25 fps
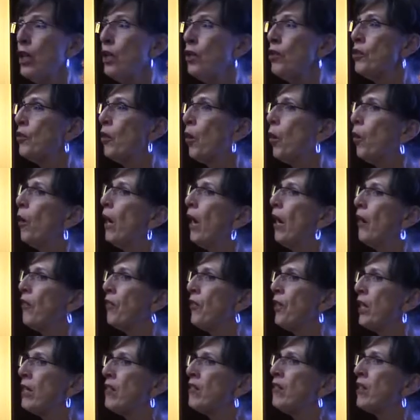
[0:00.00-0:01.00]
So
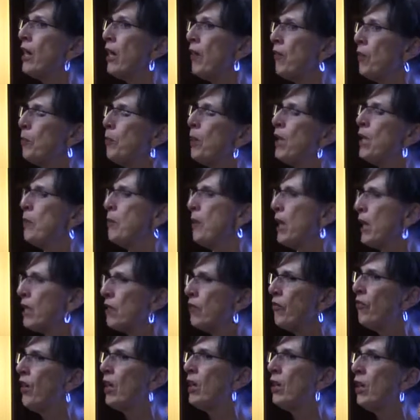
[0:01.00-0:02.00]
things that everybody makes
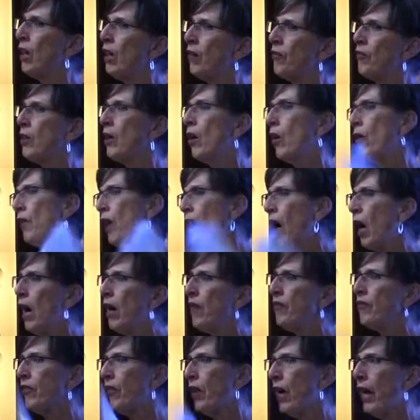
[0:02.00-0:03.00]
fun of, the
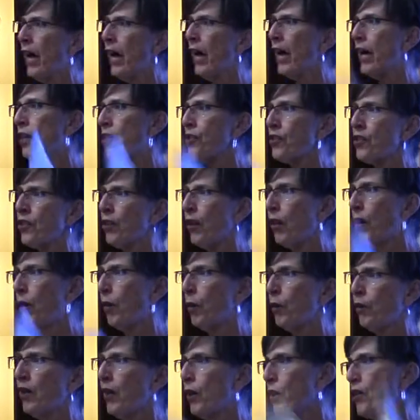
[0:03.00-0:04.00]
hot flash,
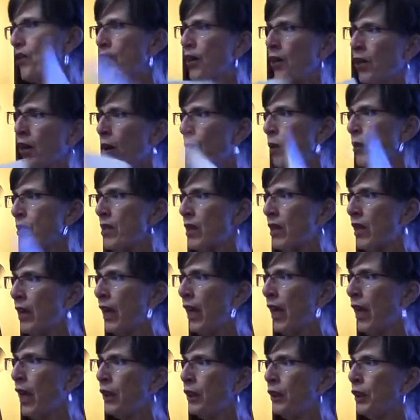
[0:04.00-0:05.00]
oh, there she goes
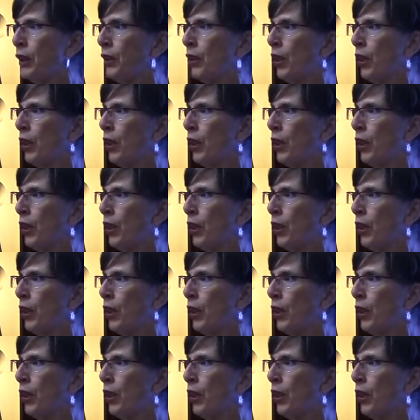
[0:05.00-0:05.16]
again,